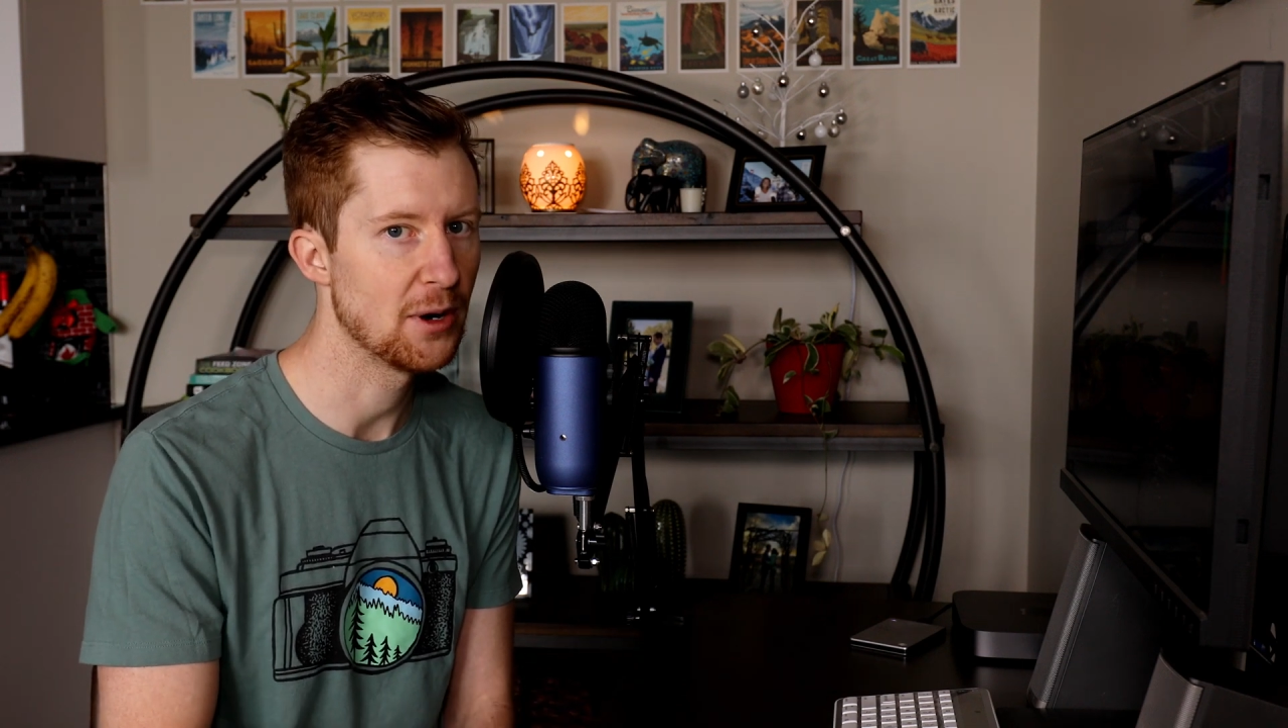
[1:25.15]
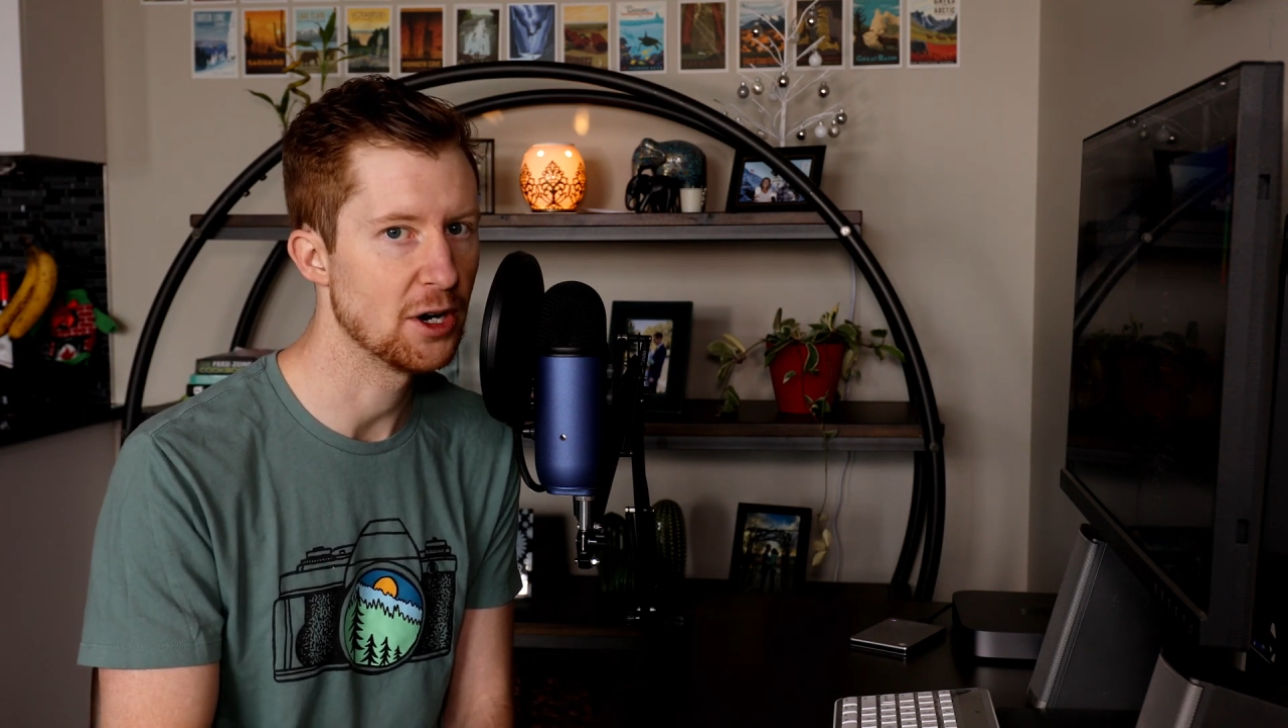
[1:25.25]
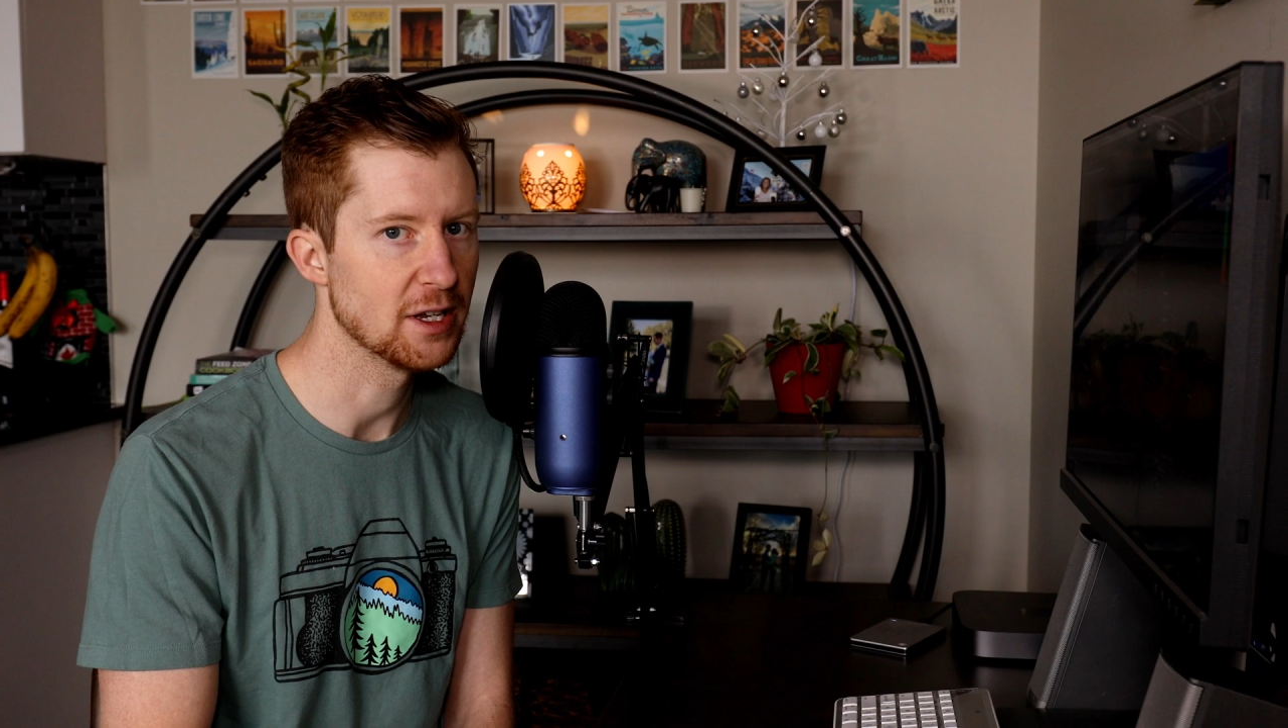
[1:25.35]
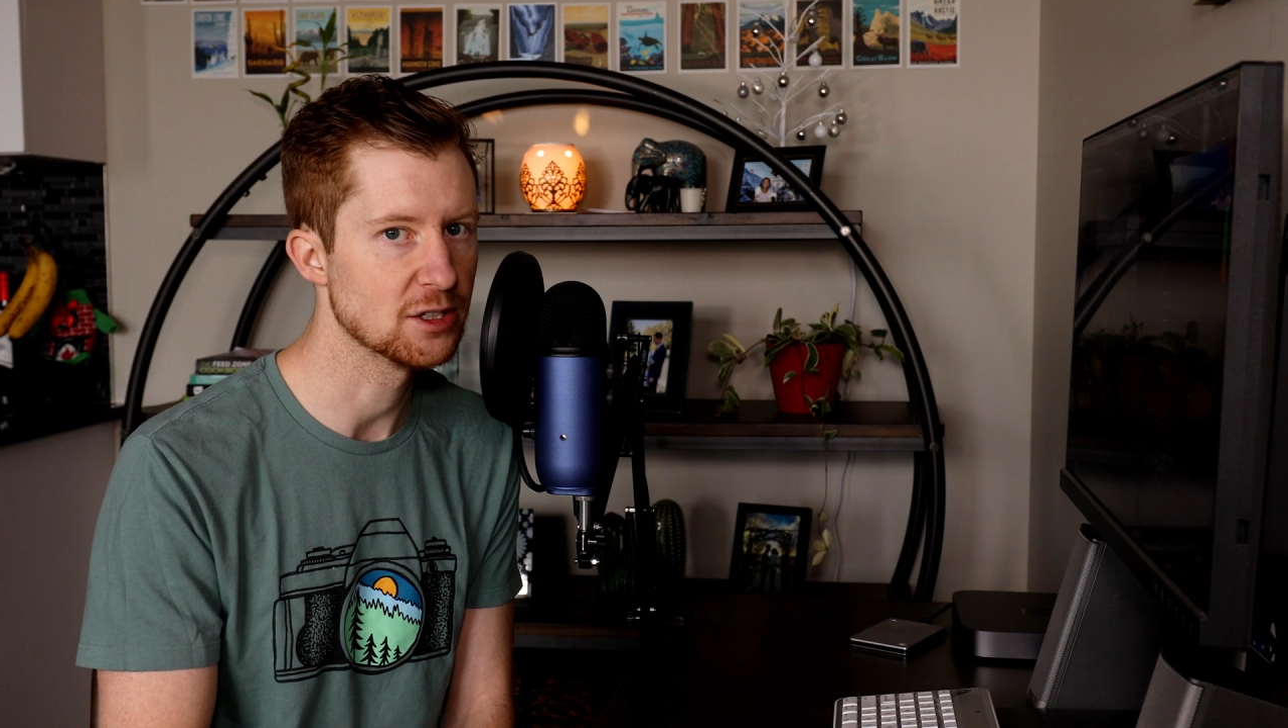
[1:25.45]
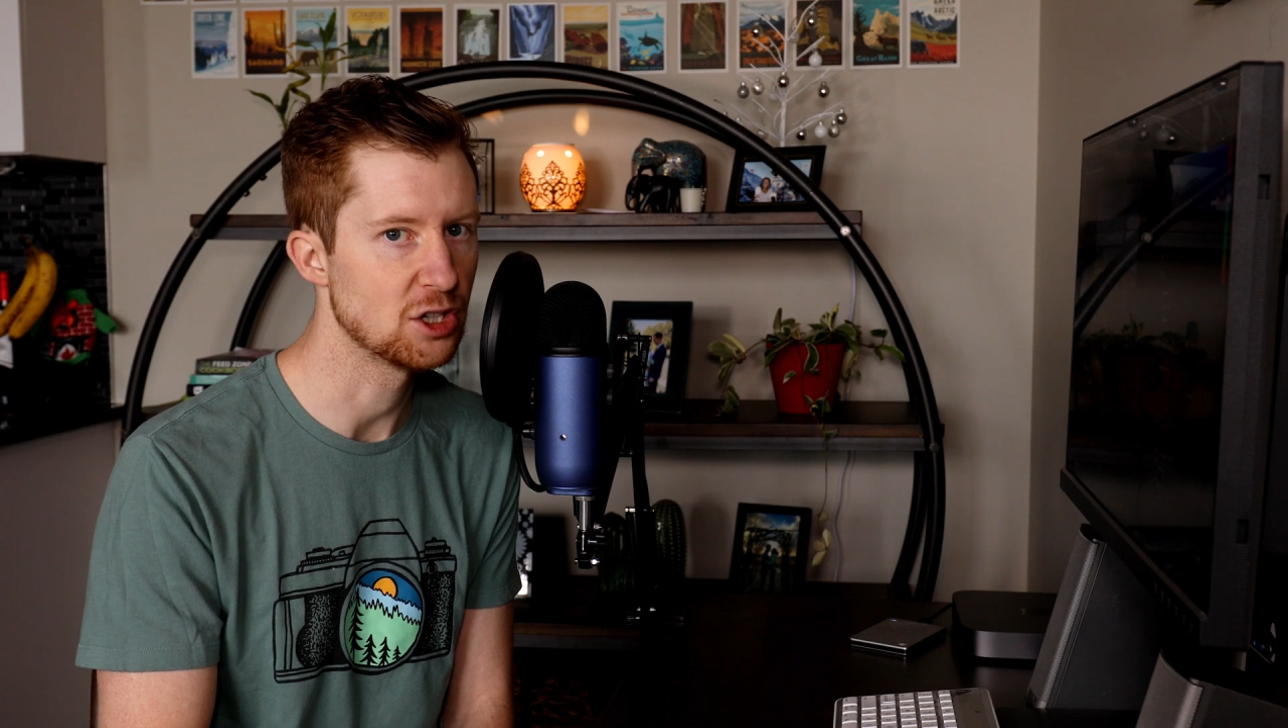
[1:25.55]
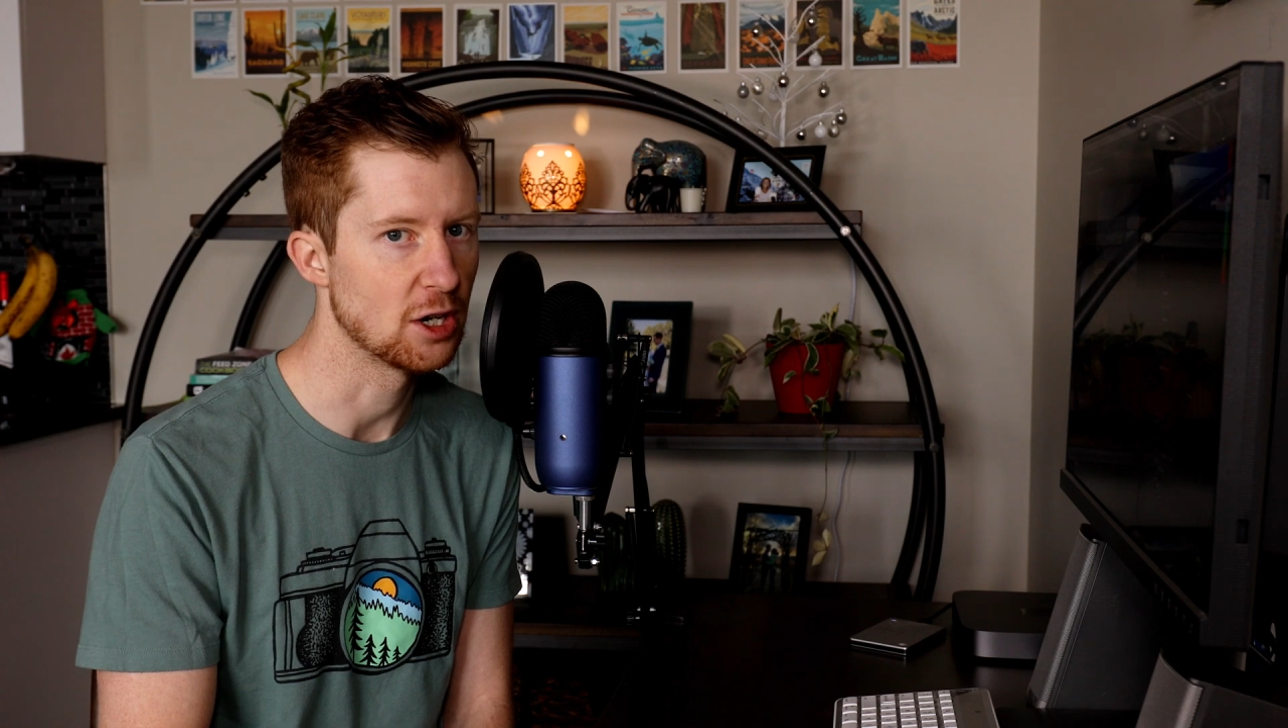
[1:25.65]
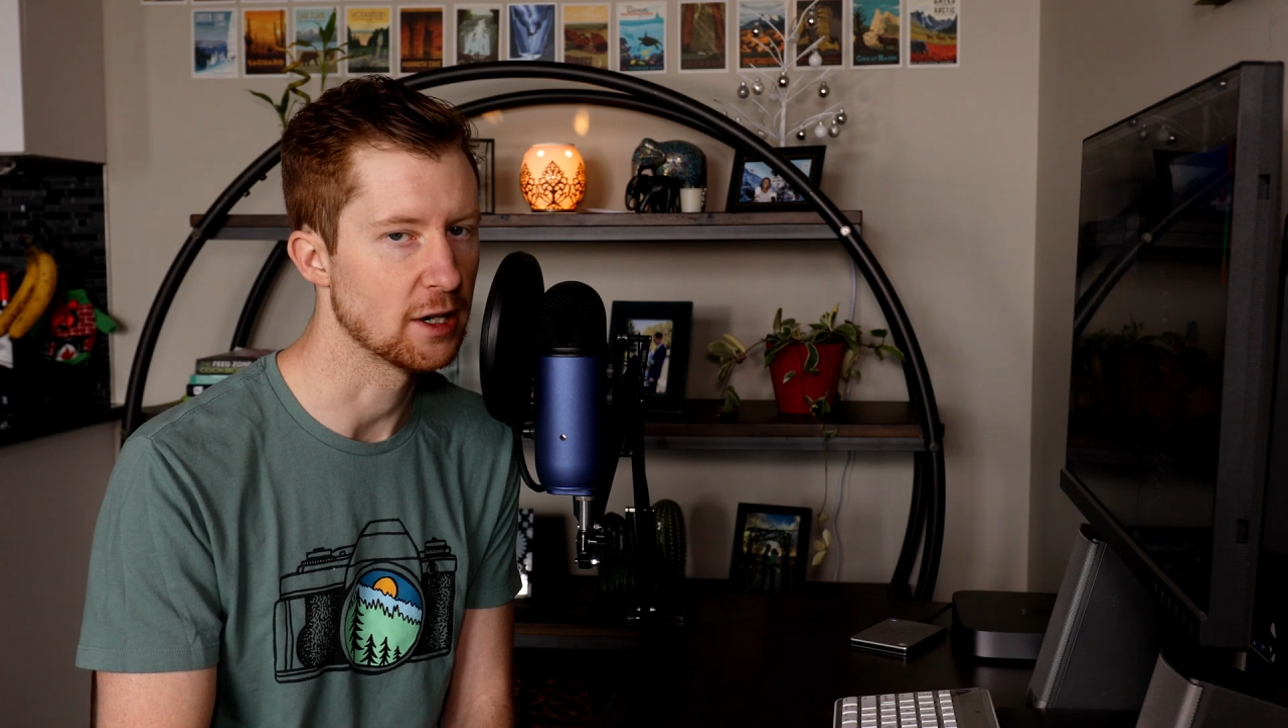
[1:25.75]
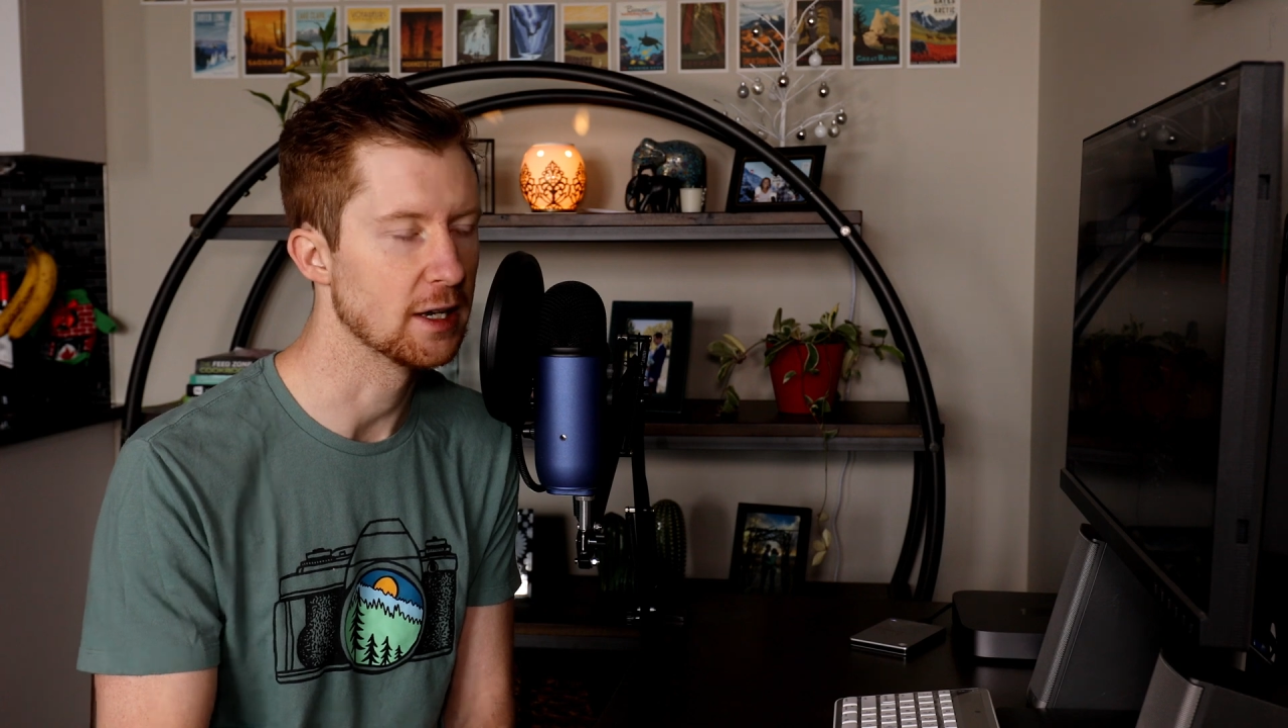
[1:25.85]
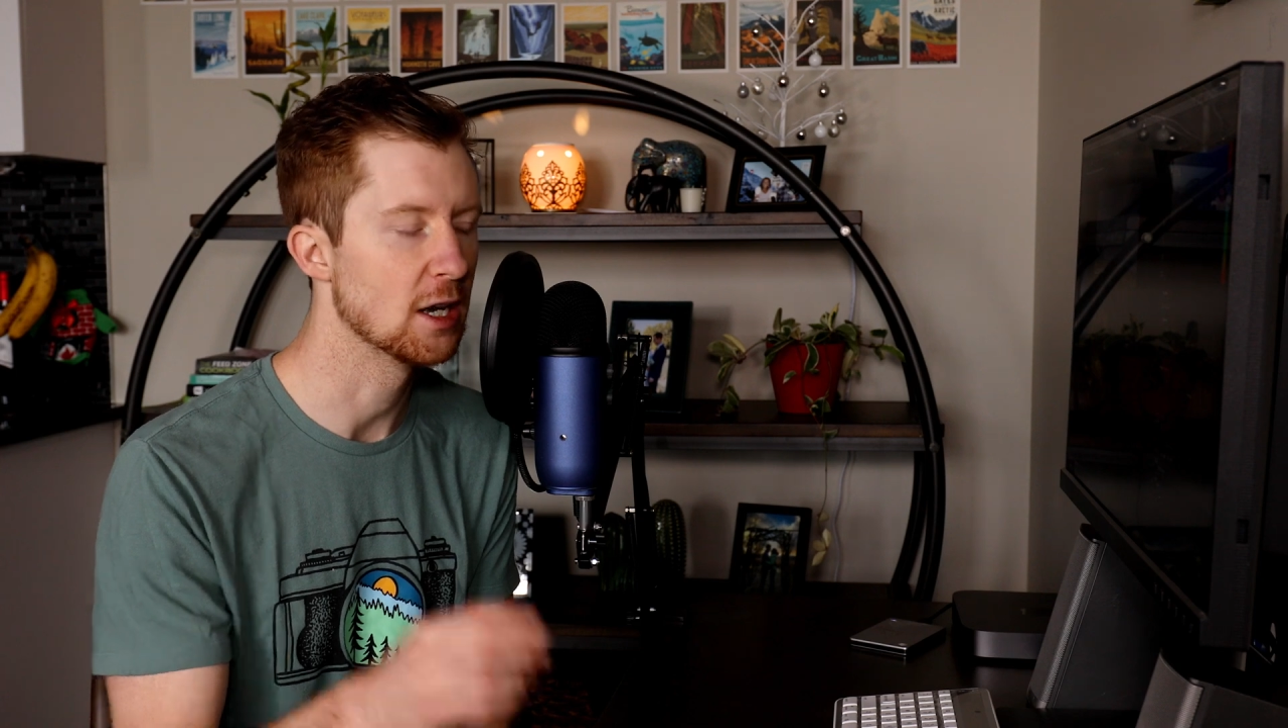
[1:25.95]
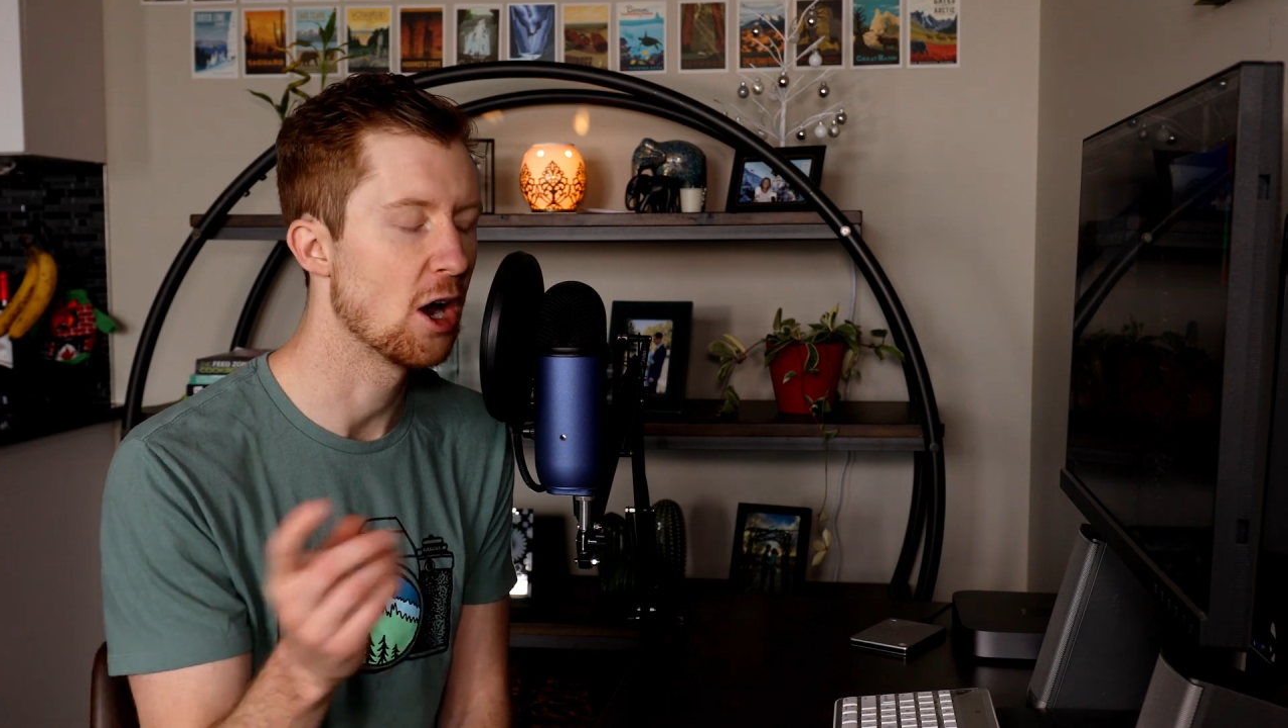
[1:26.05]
burning is darkening.